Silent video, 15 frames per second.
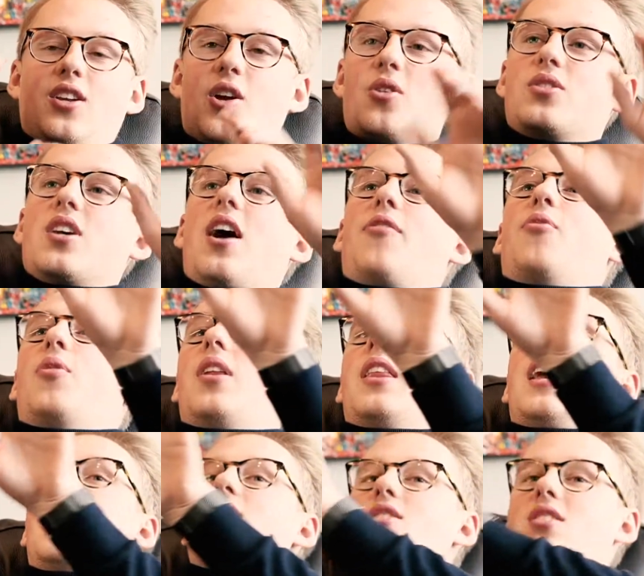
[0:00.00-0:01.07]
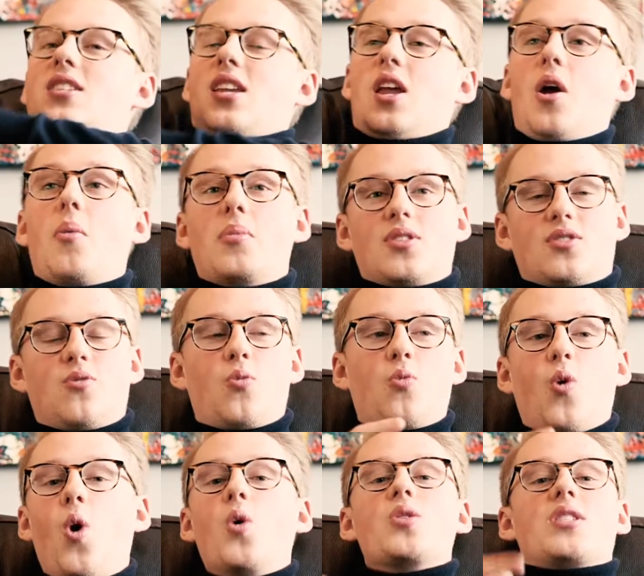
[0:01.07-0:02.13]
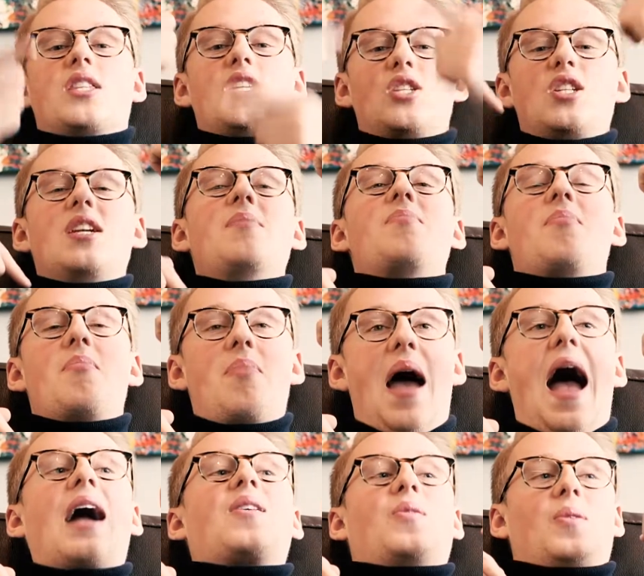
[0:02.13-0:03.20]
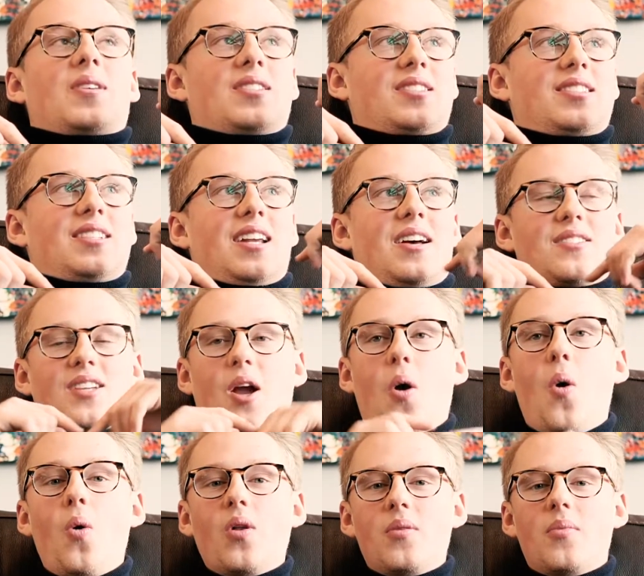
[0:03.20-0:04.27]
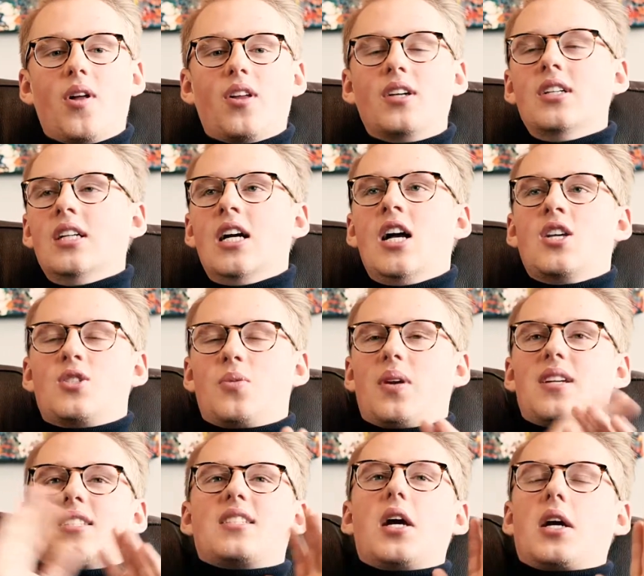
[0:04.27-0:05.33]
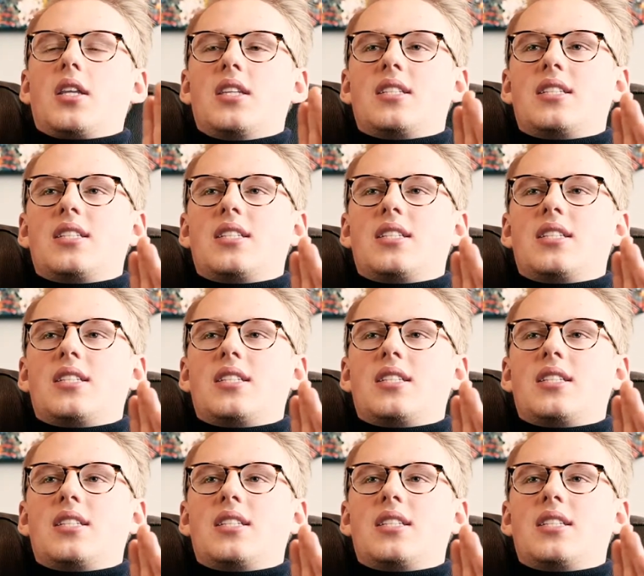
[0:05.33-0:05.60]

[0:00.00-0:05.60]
goes off one of the edges, and he almost rolls the Jeep backwards. Holy moly. So we get stuck in the